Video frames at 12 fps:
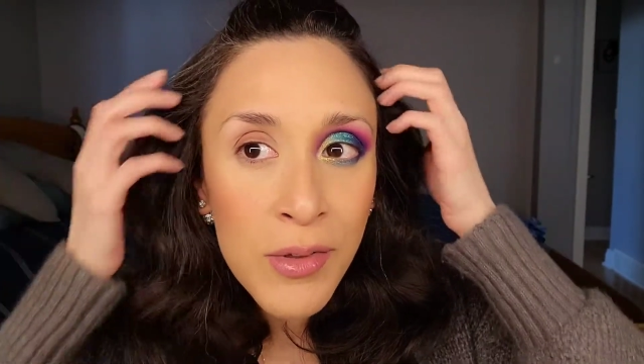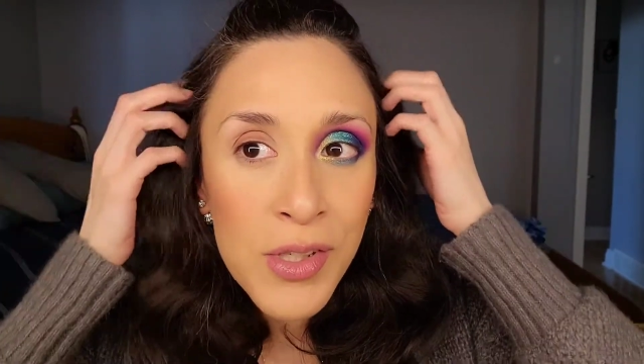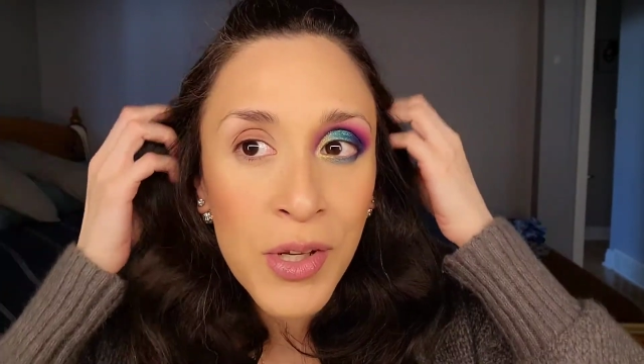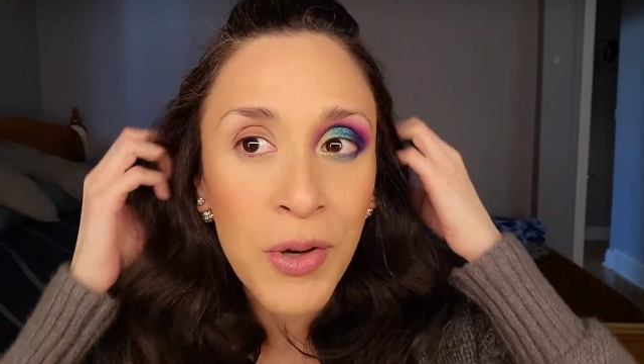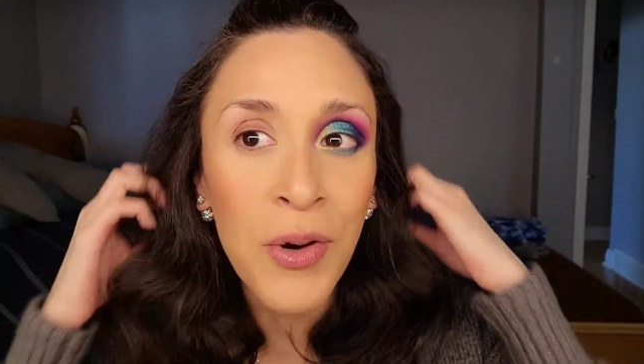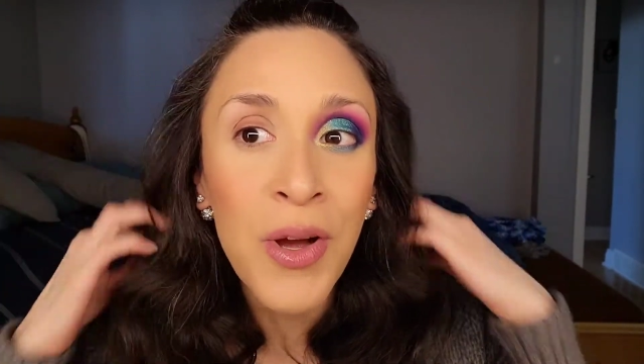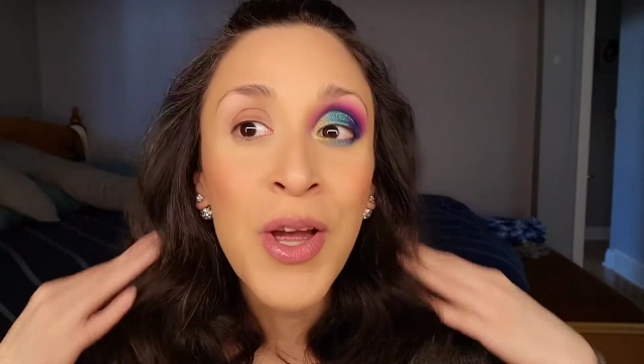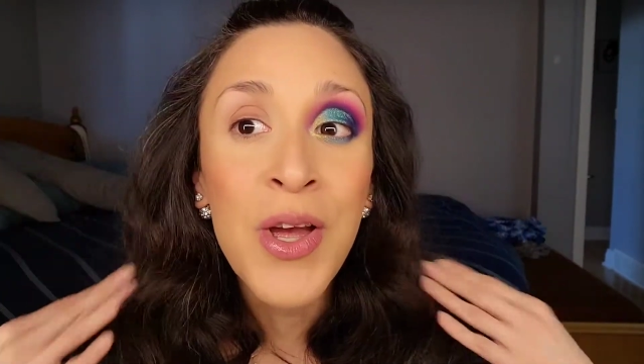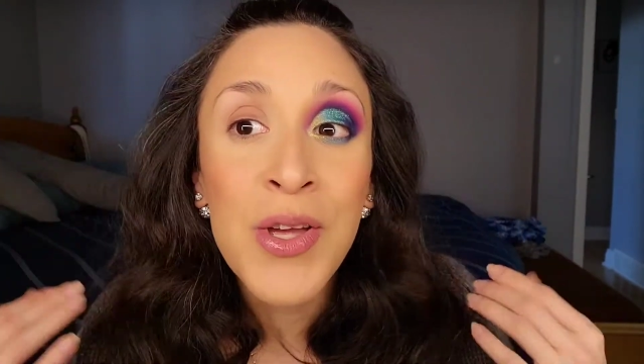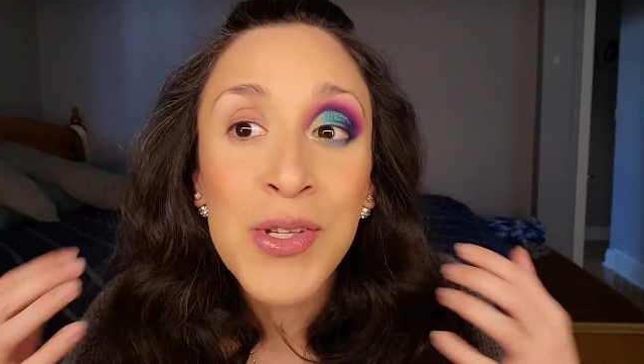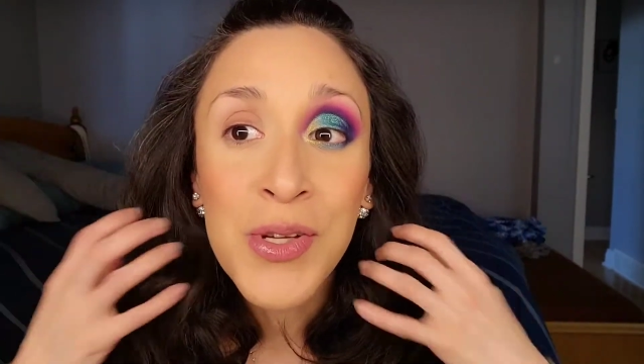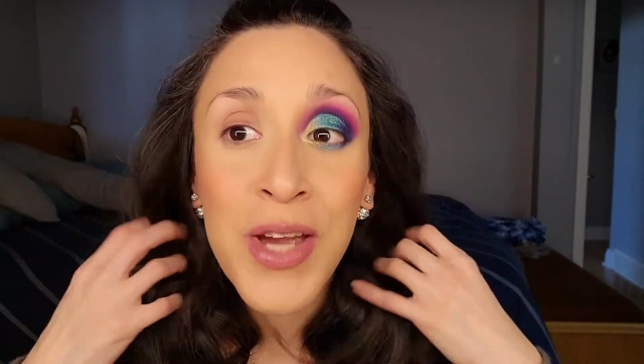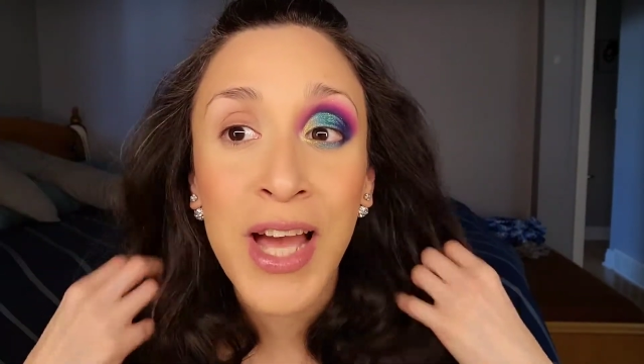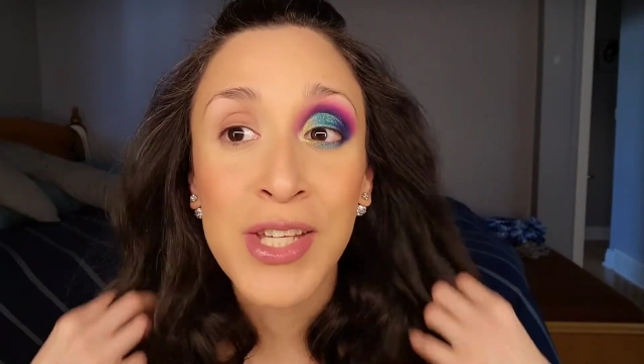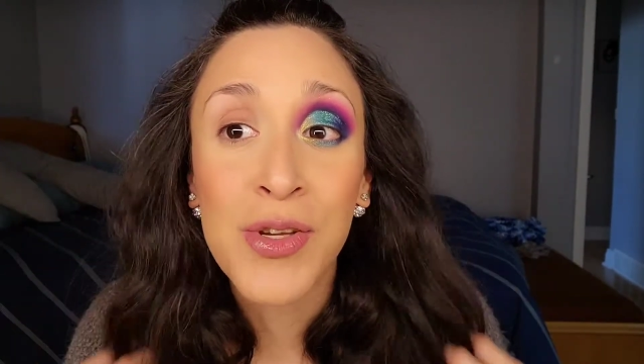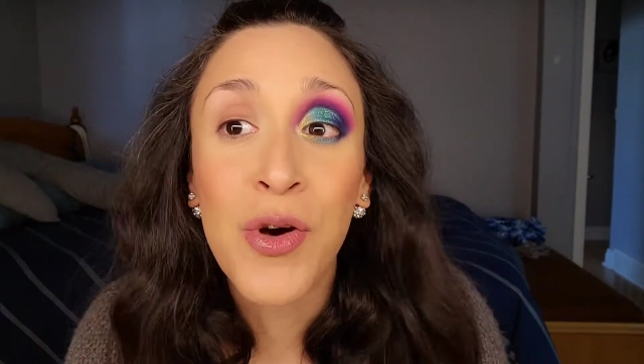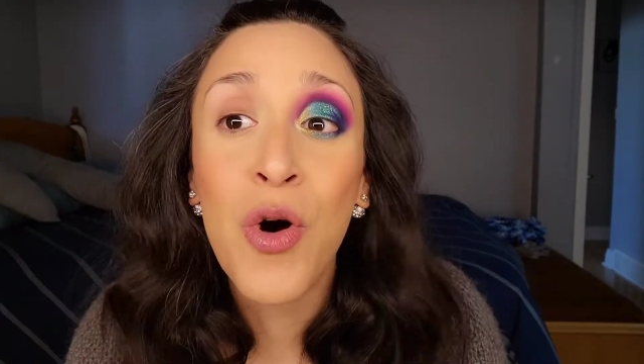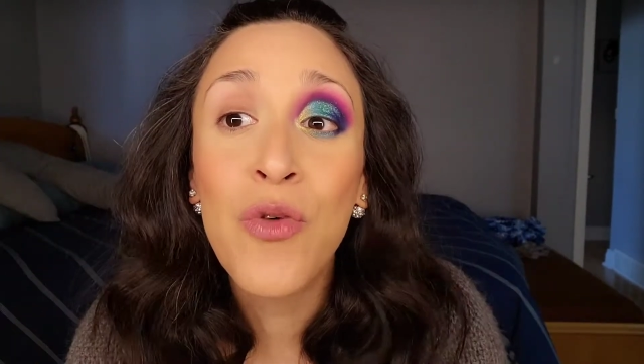So yeah,
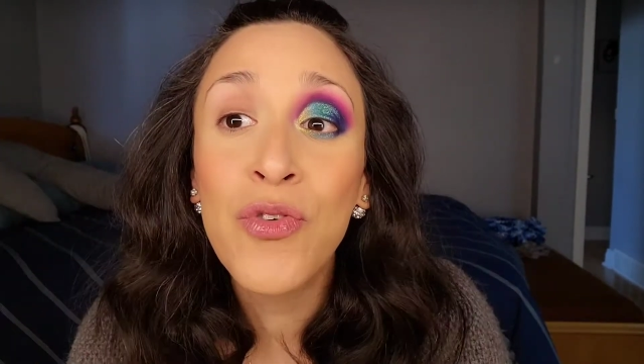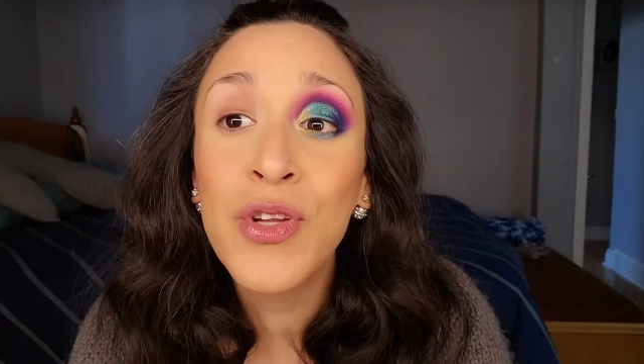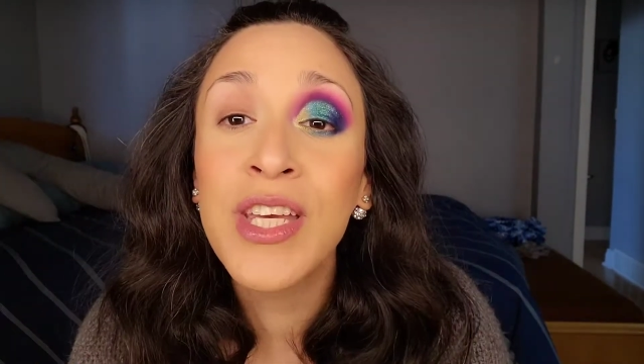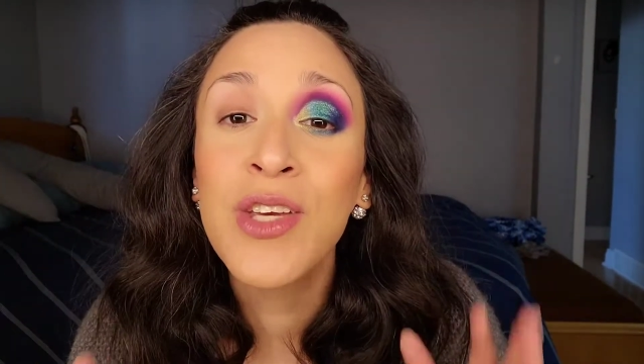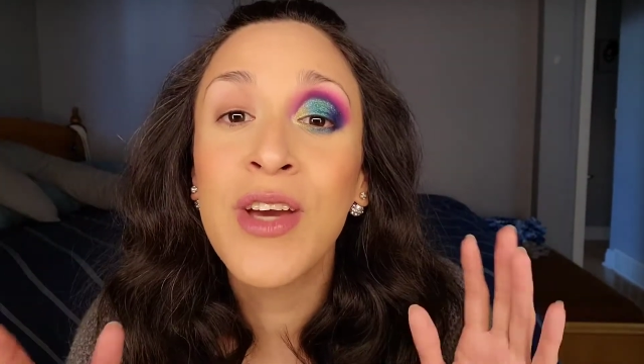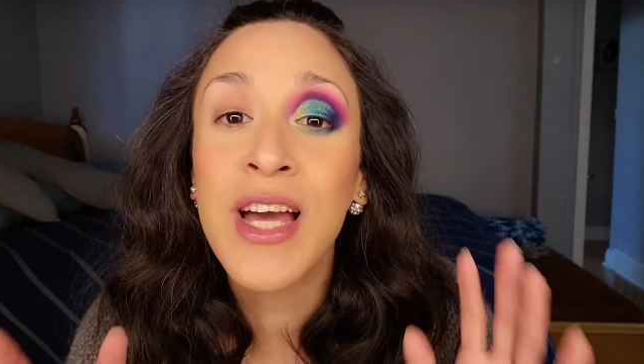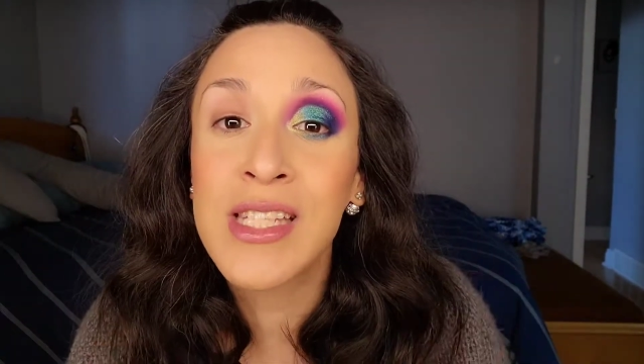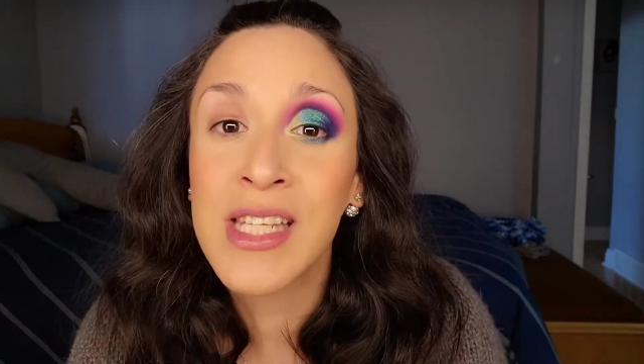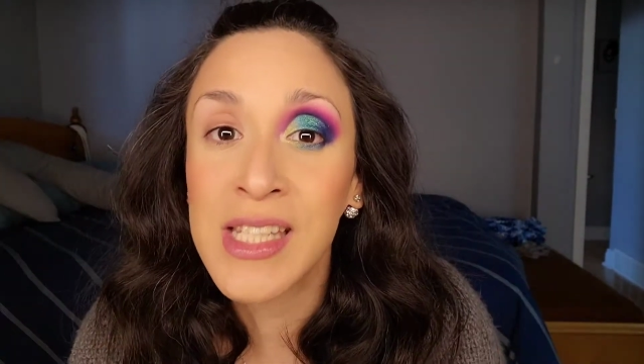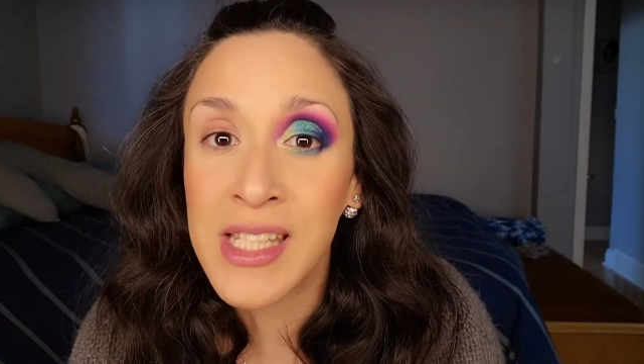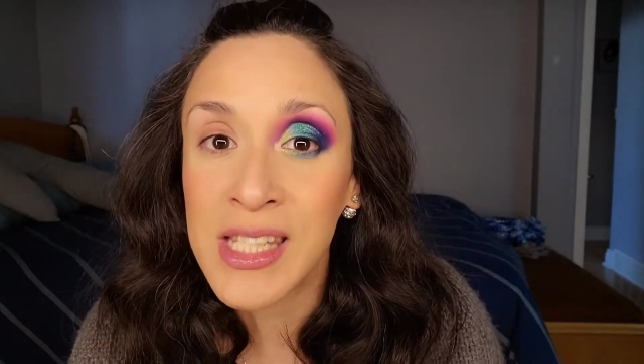so hopefully you guys can